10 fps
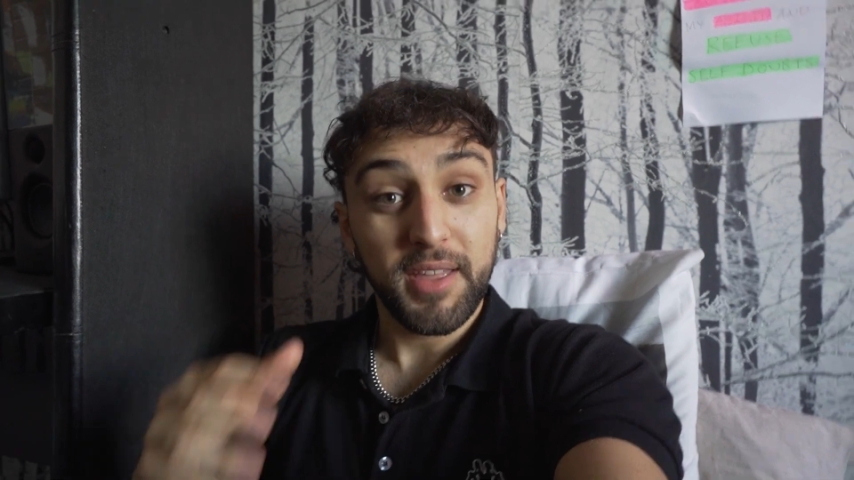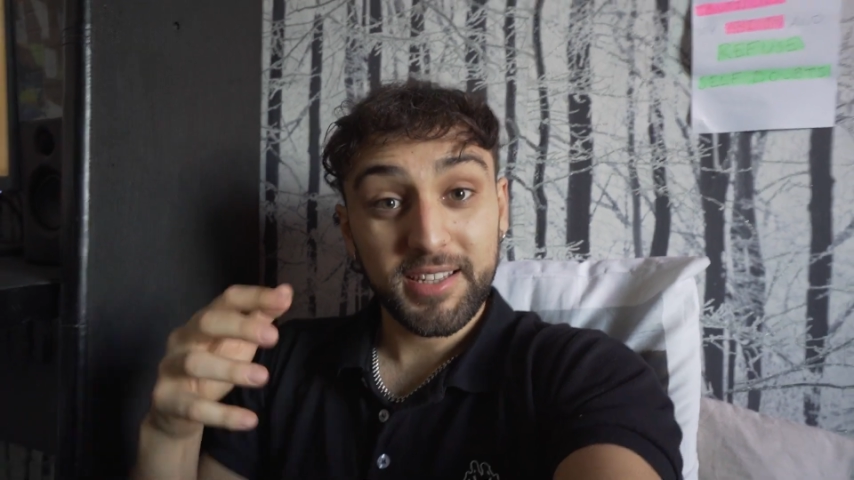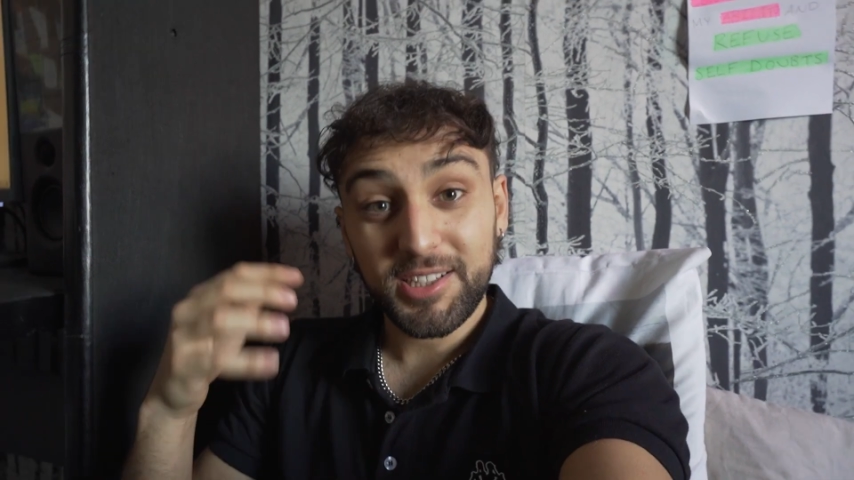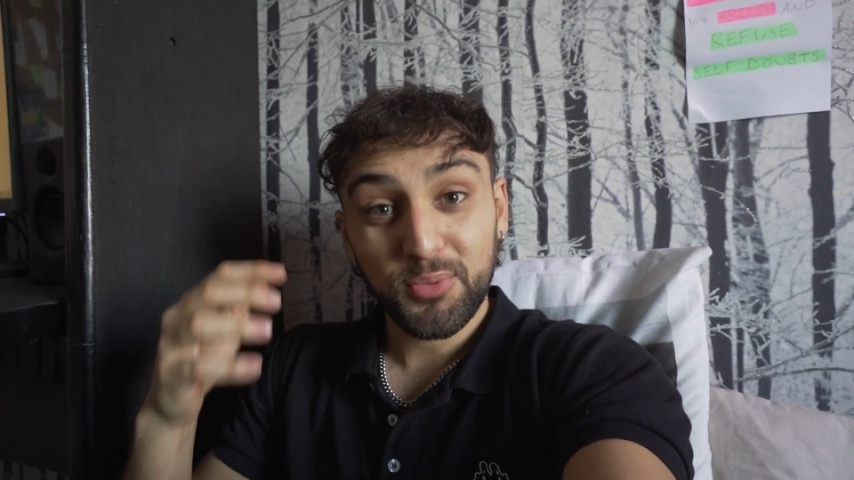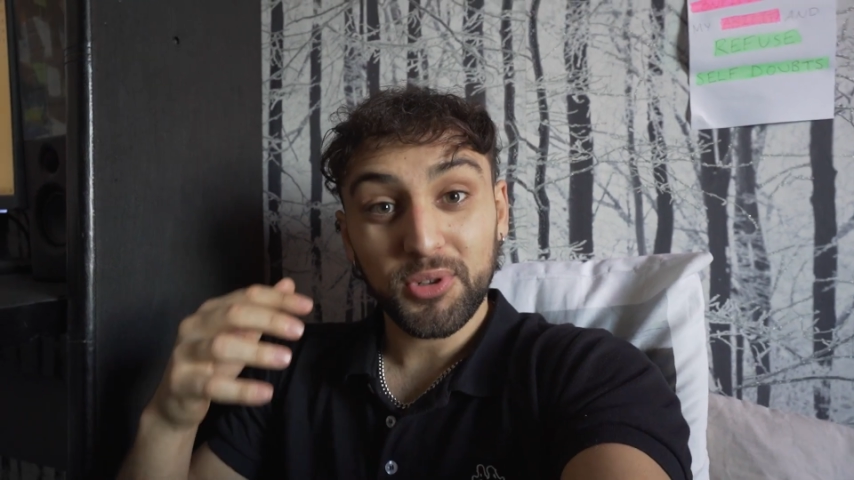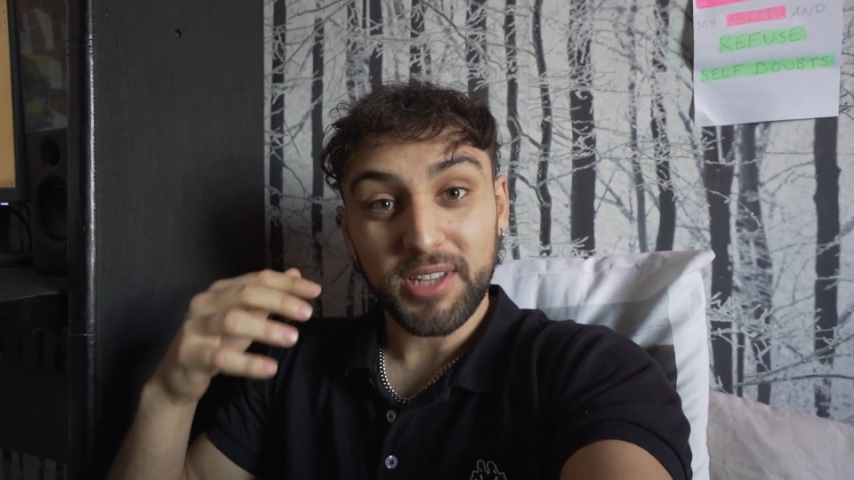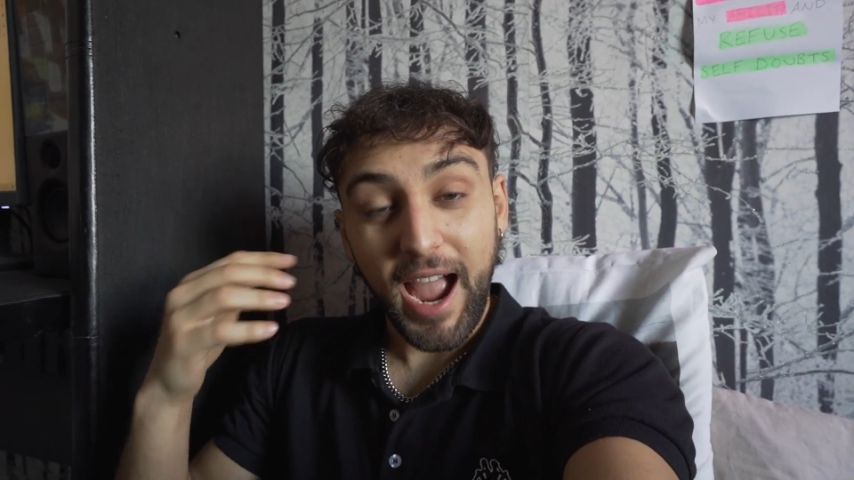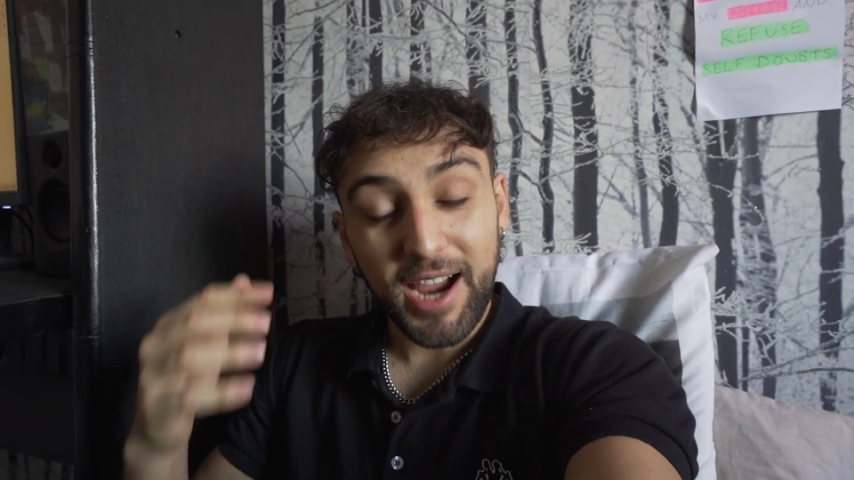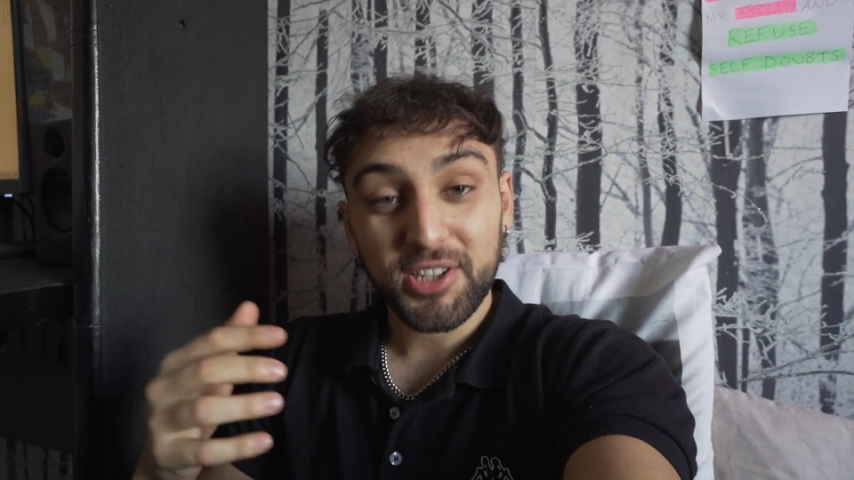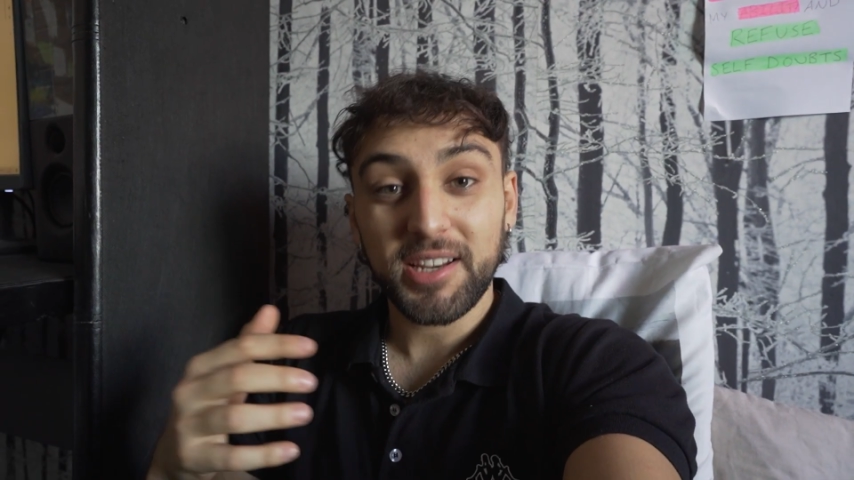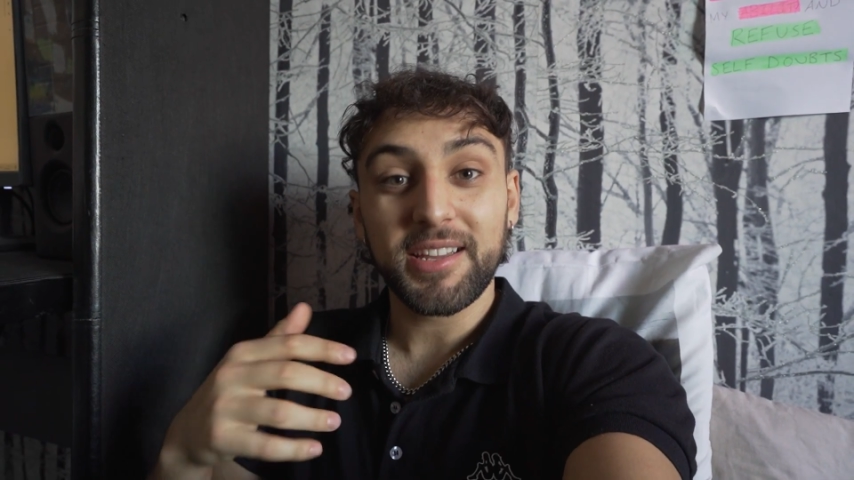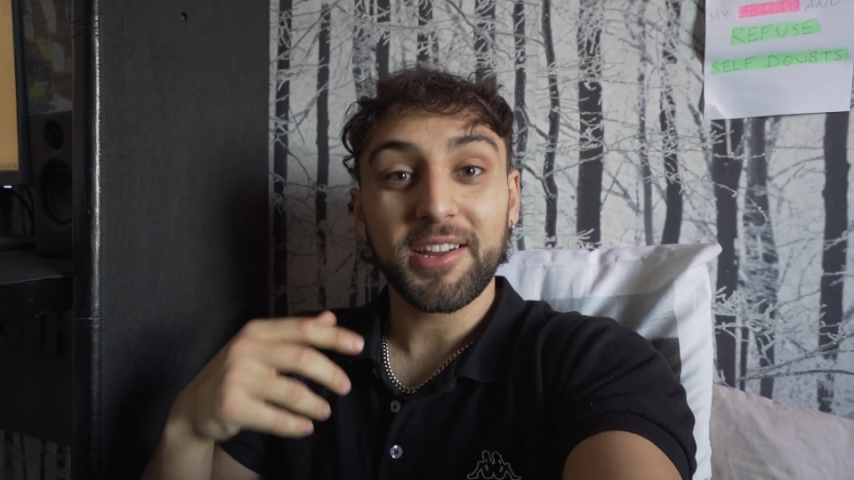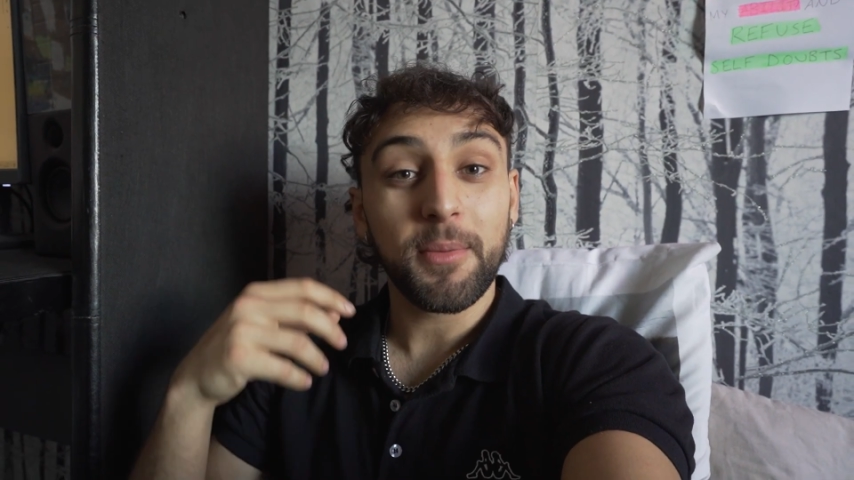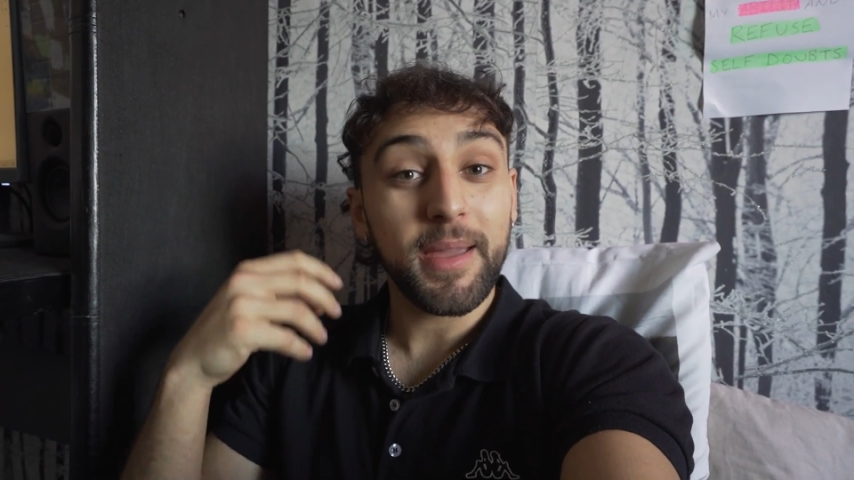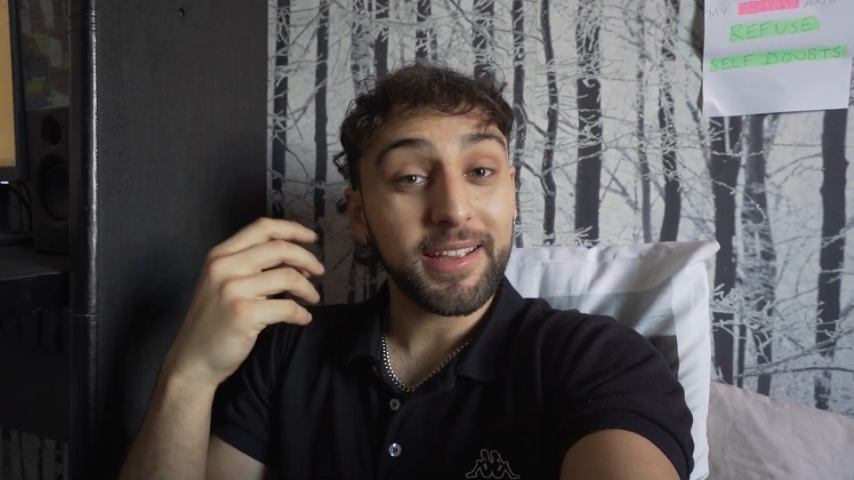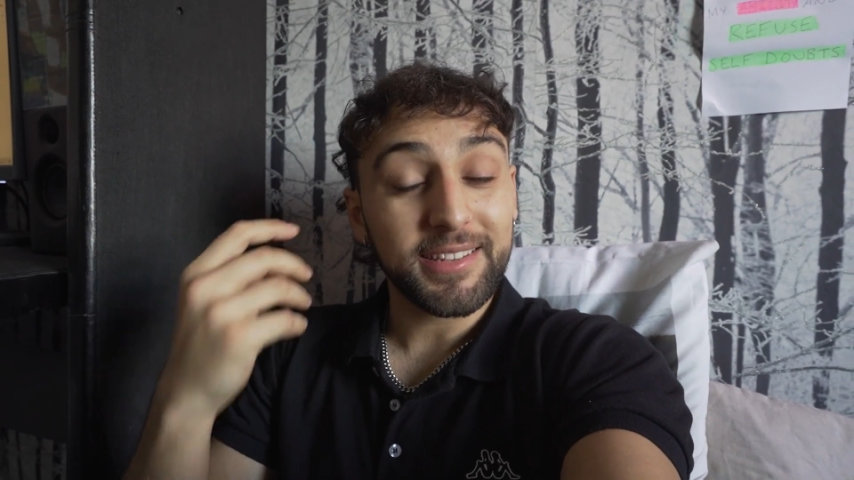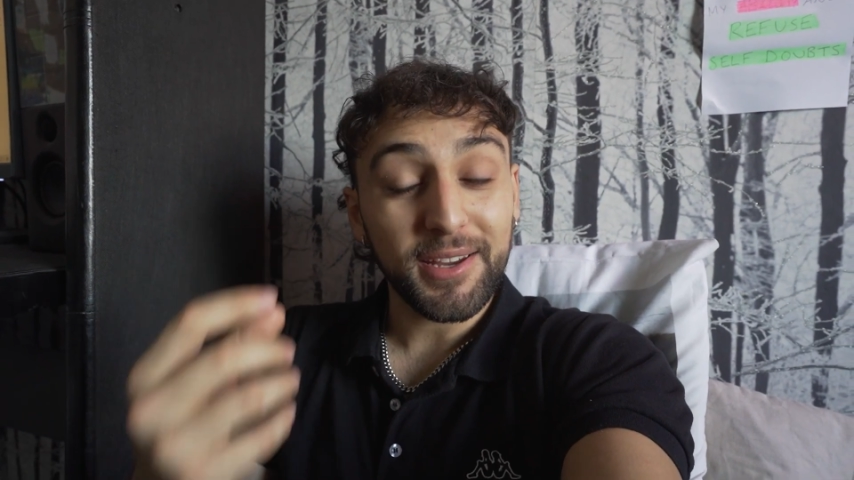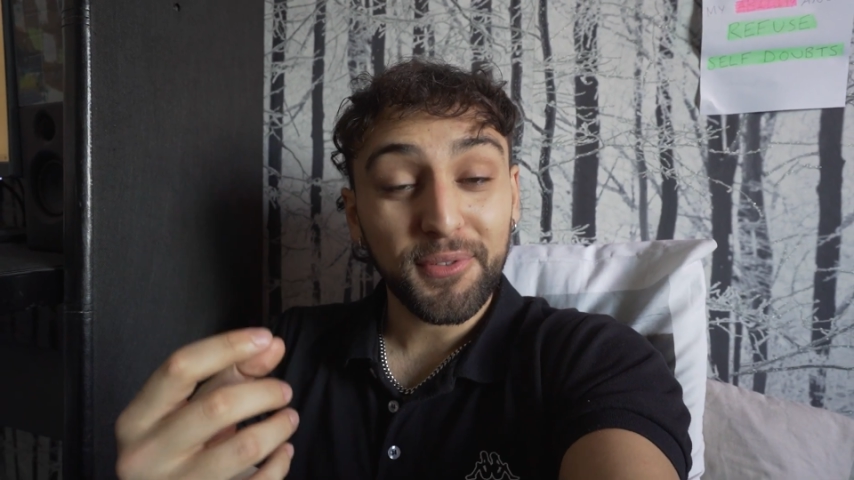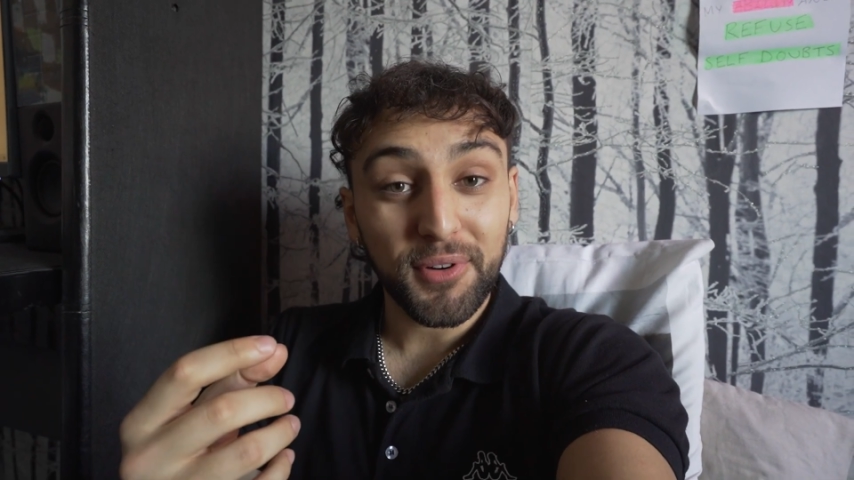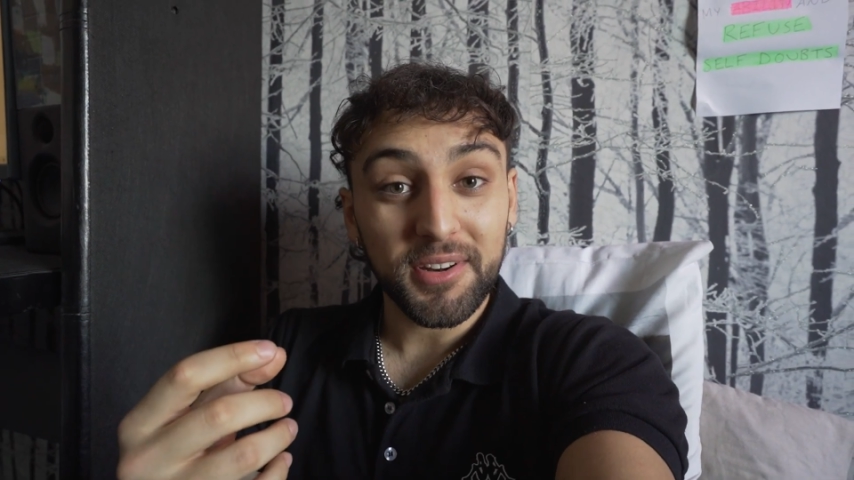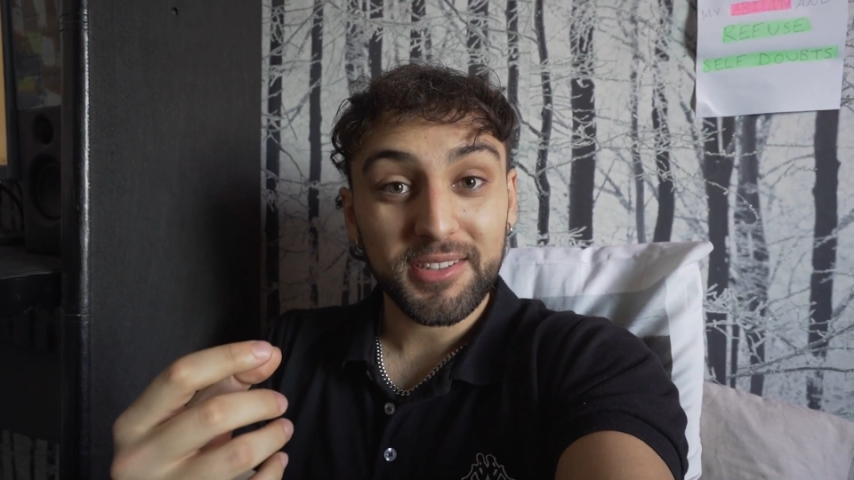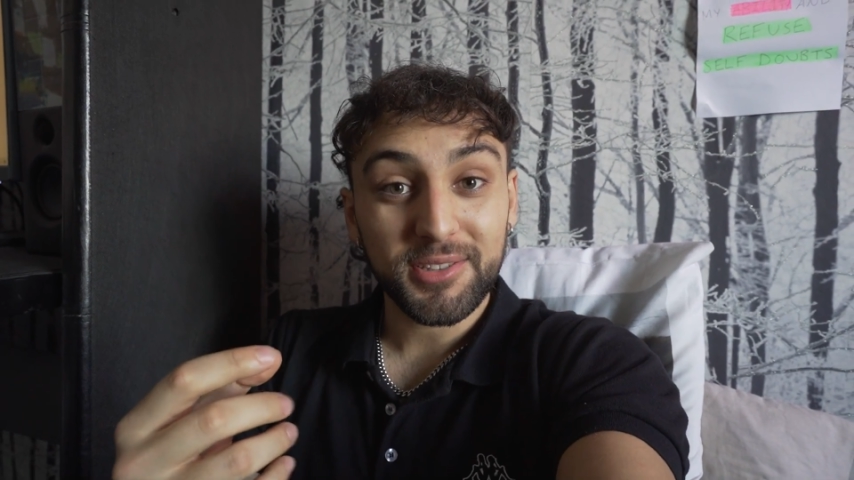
This is what's actually going to make a difference